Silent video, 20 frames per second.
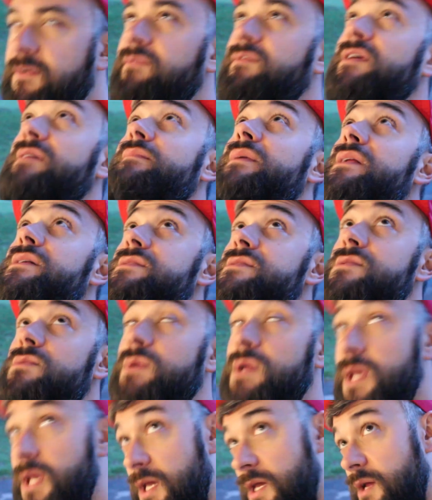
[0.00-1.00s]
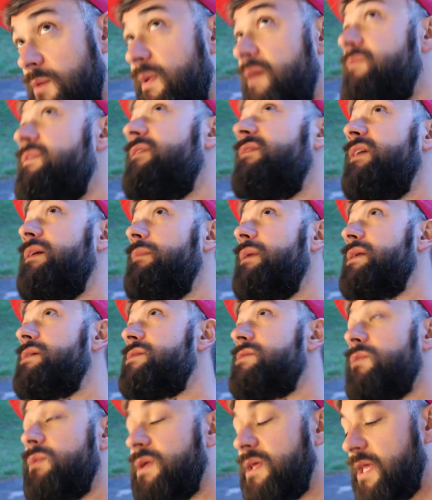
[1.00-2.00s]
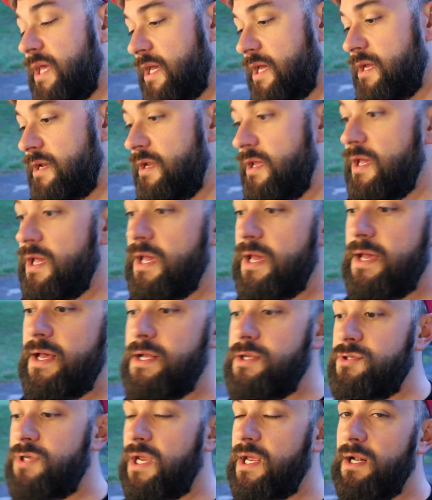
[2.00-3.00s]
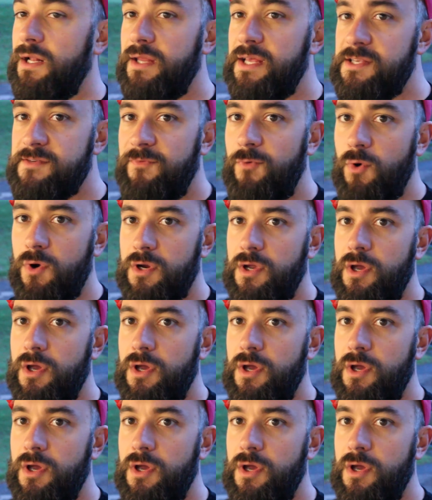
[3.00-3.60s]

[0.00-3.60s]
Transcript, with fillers: 15 minutes, do it again, wait 15 minutes, do it again. Try to get at least four